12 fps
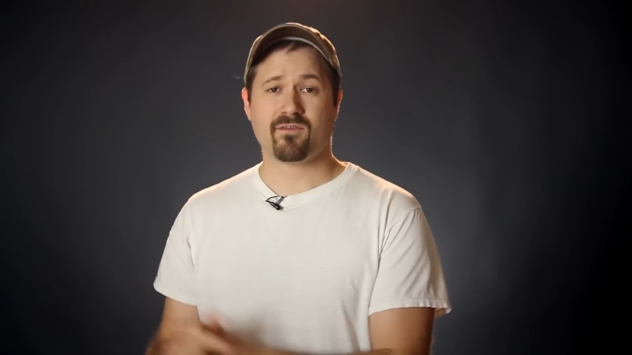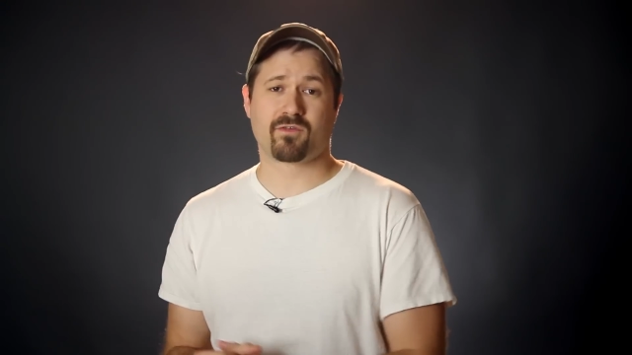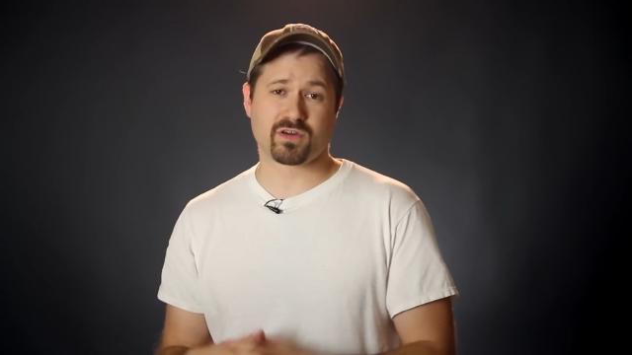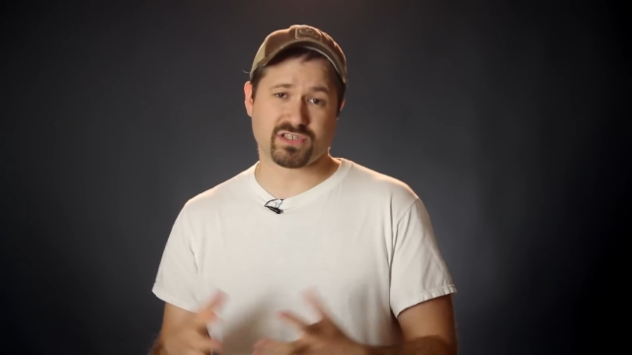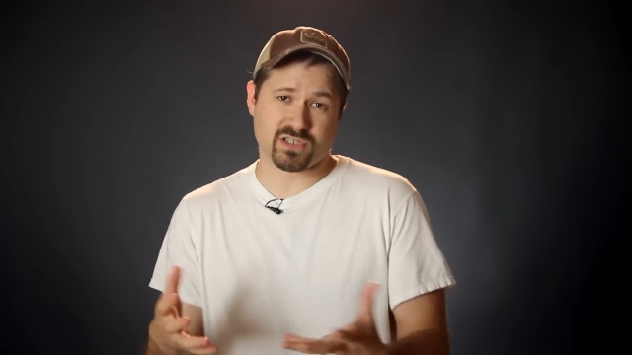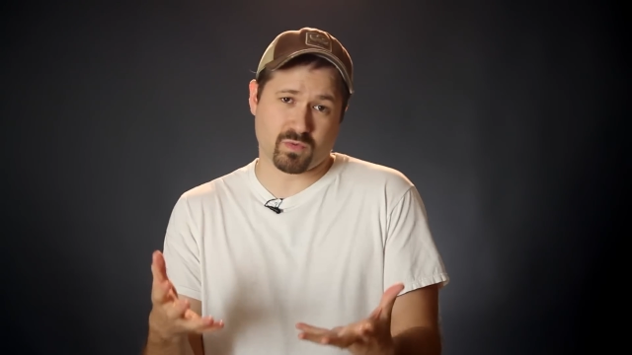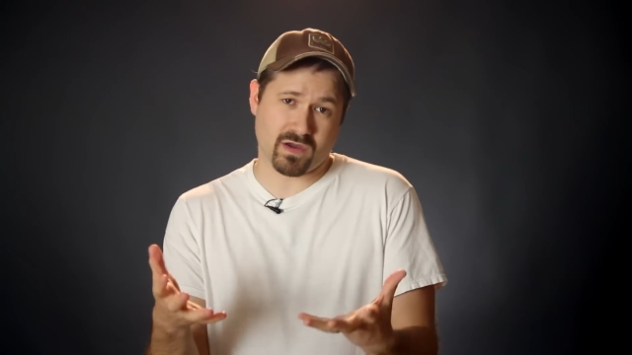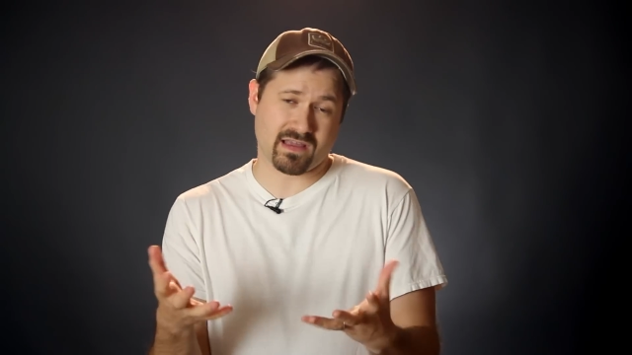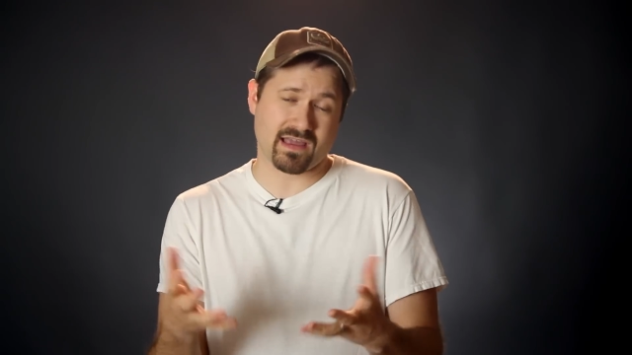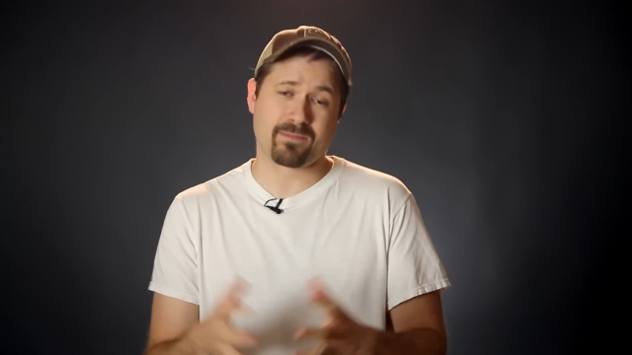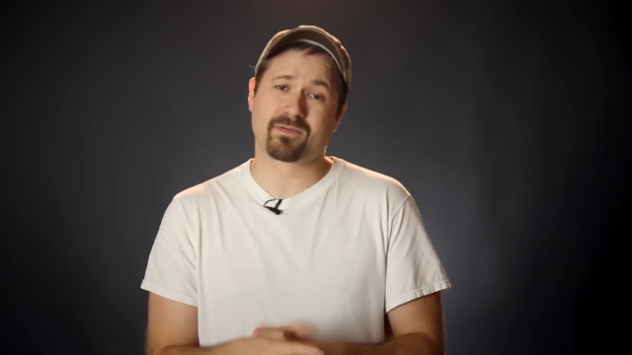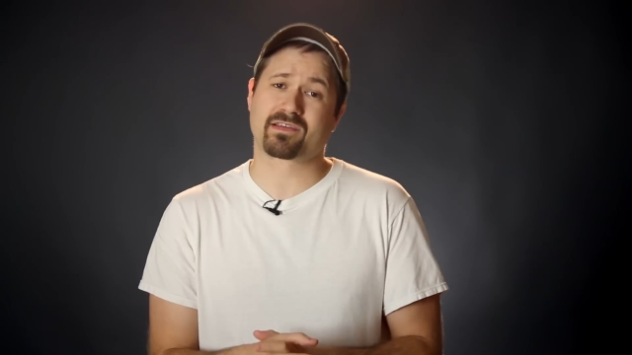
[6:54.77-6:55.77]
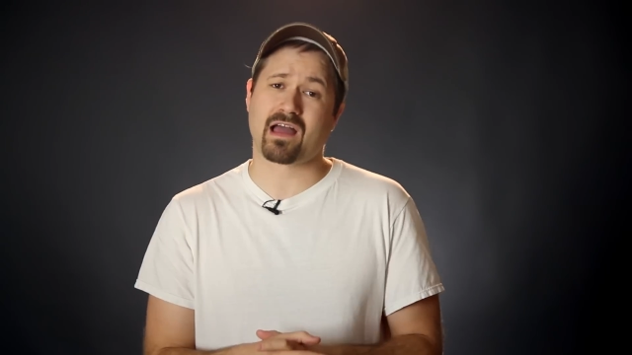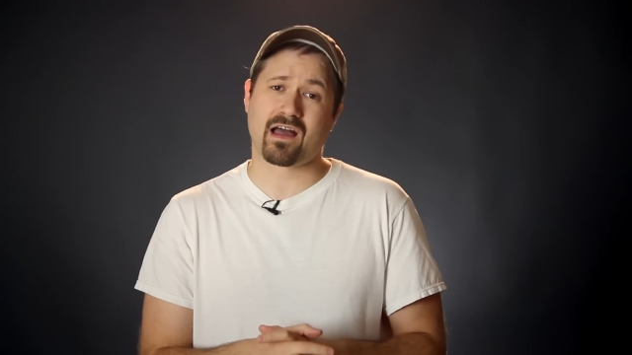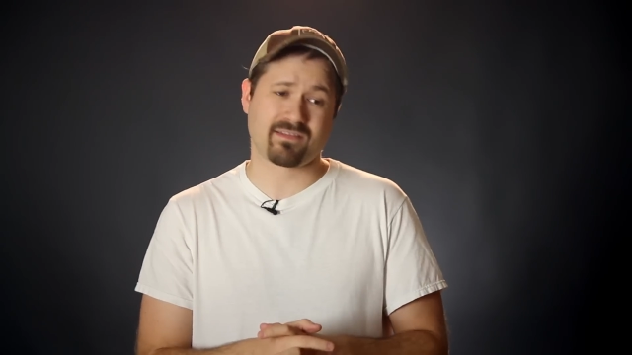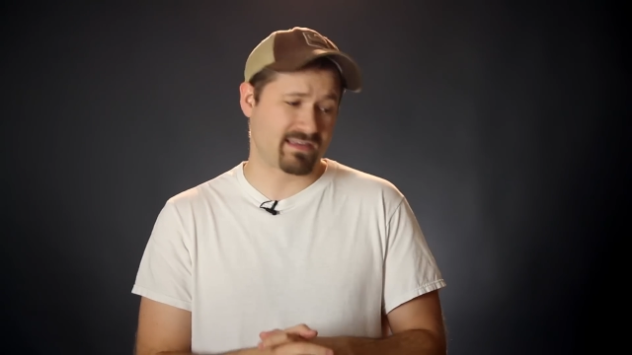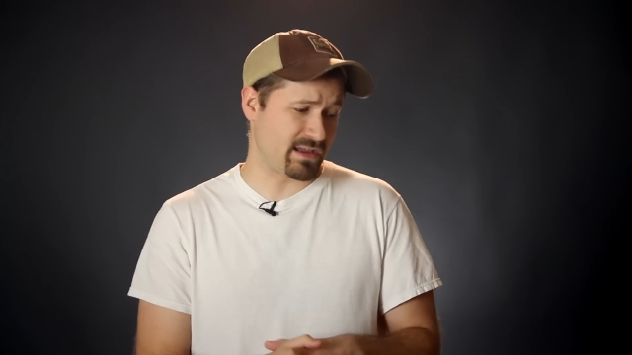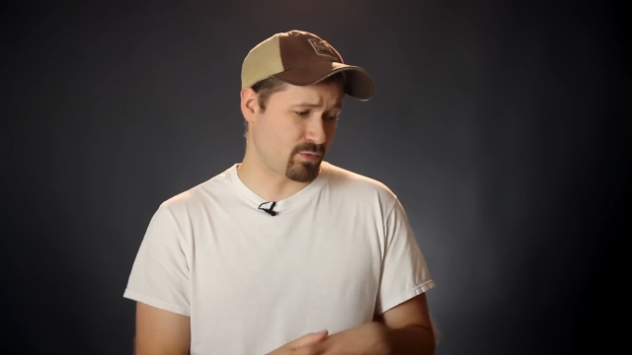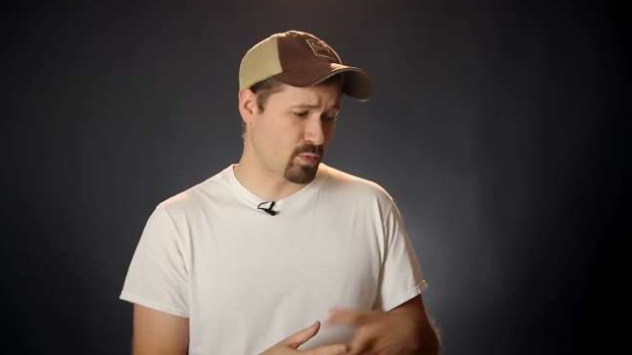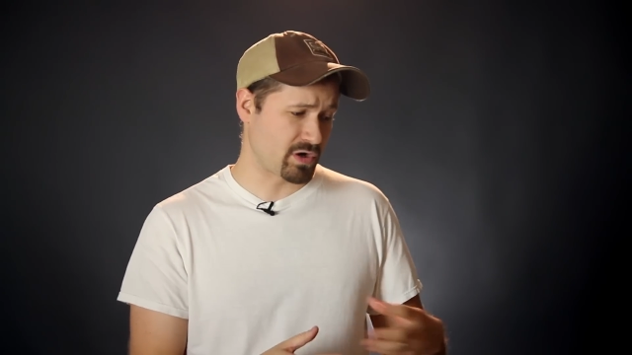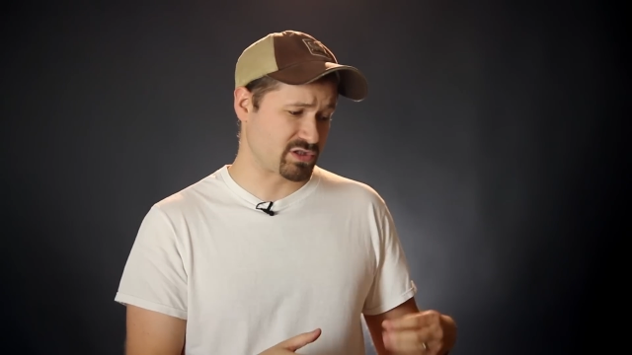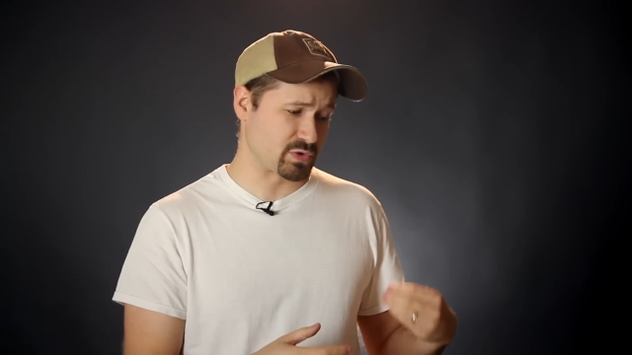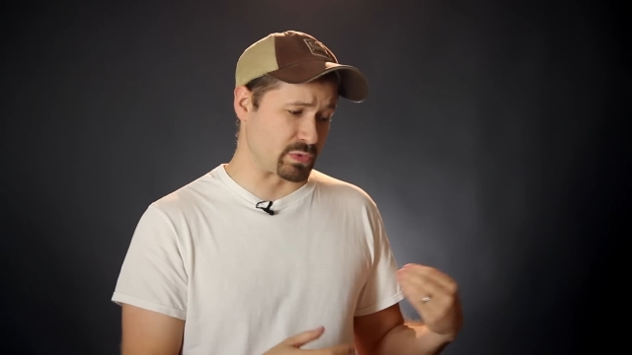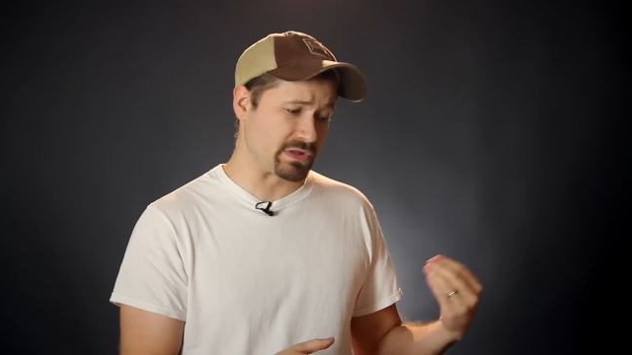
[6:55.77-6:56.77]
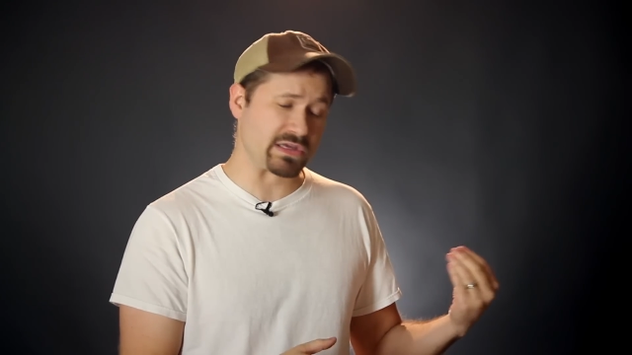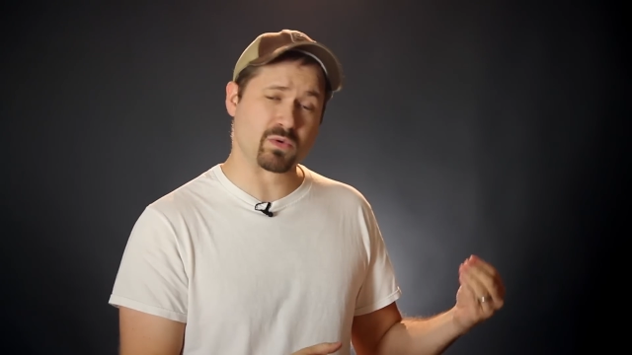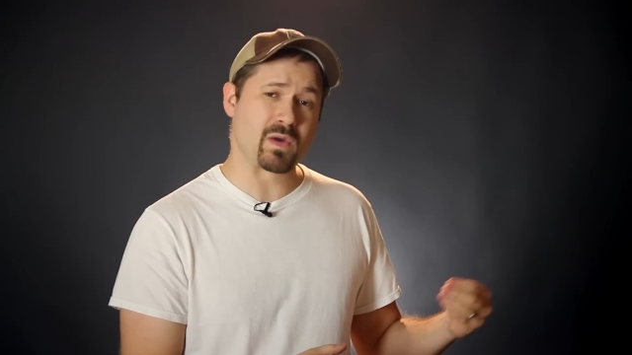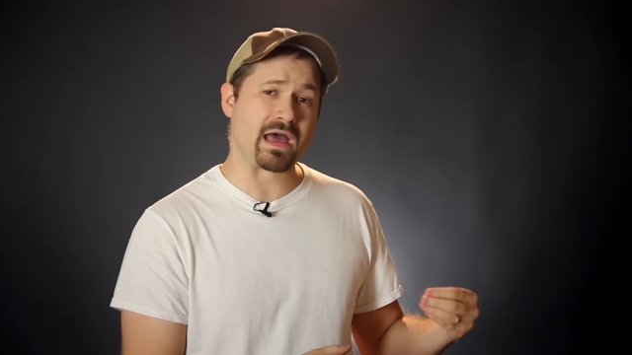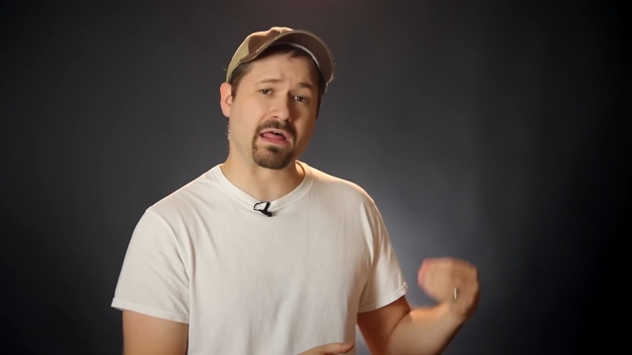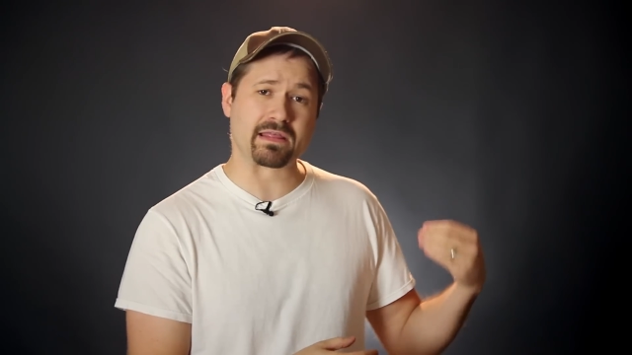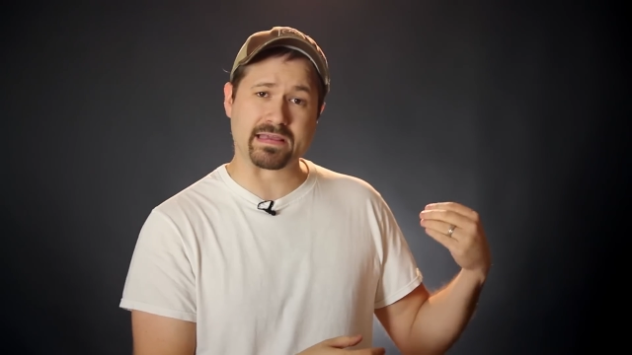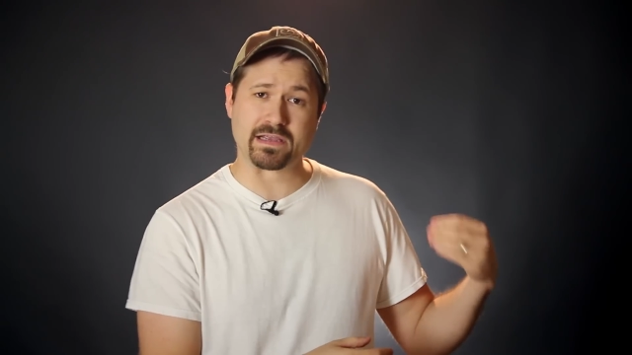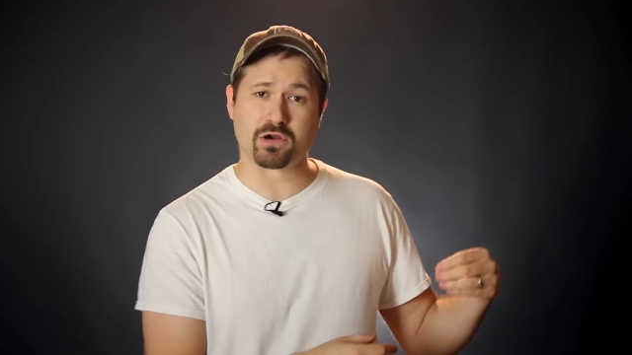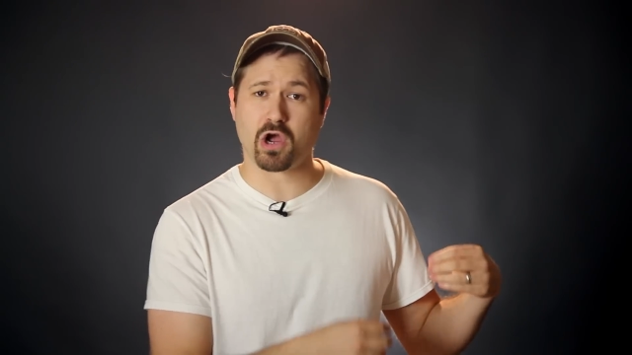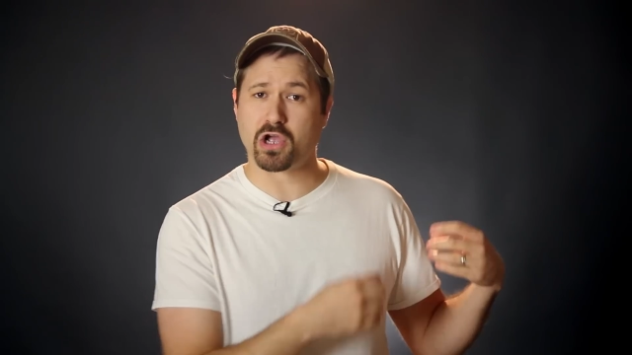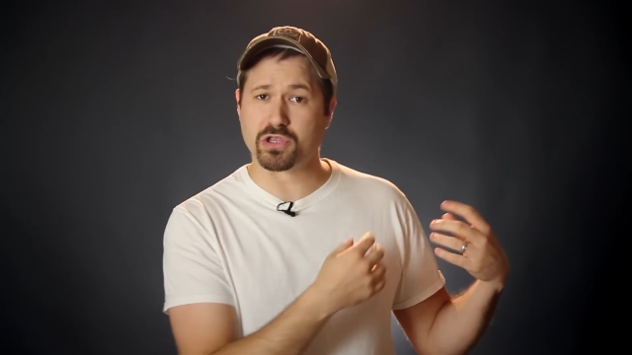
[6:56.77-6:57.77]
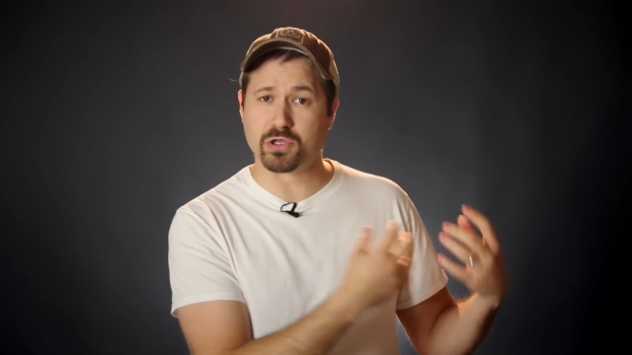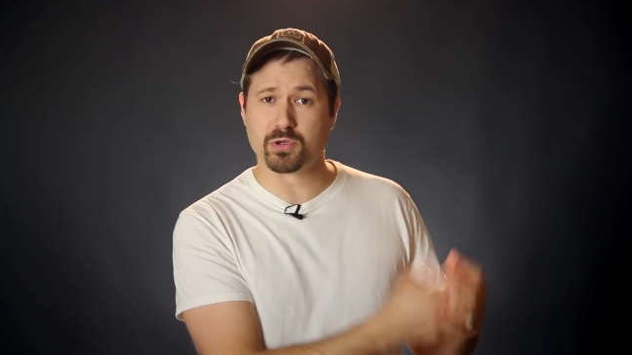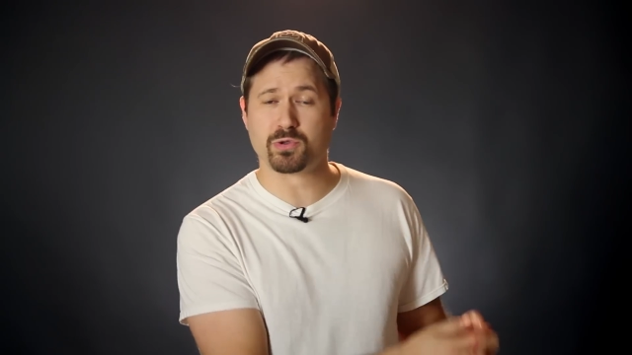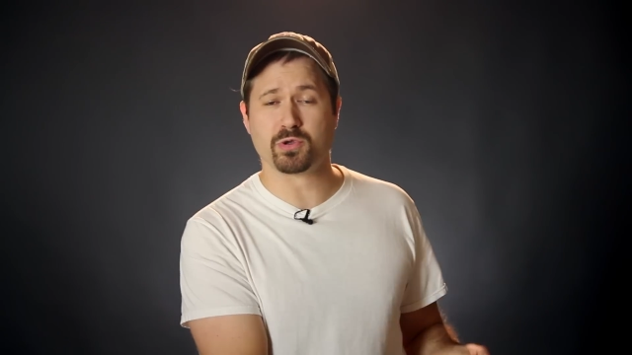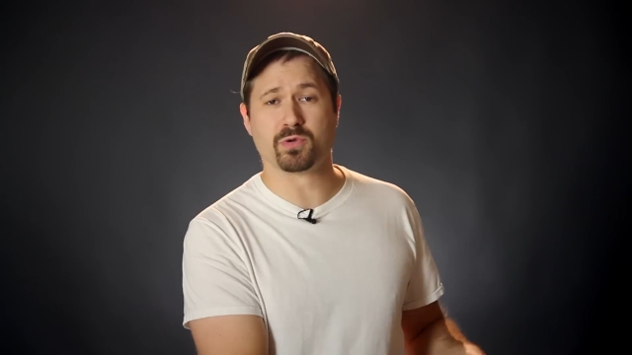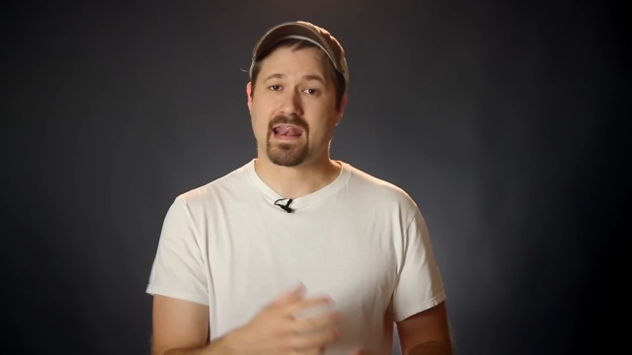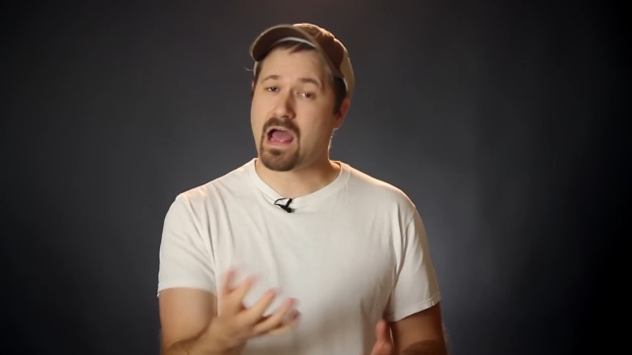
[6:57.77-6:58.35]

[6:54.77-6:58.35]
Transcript: versus what type of content works really well here on YouTube?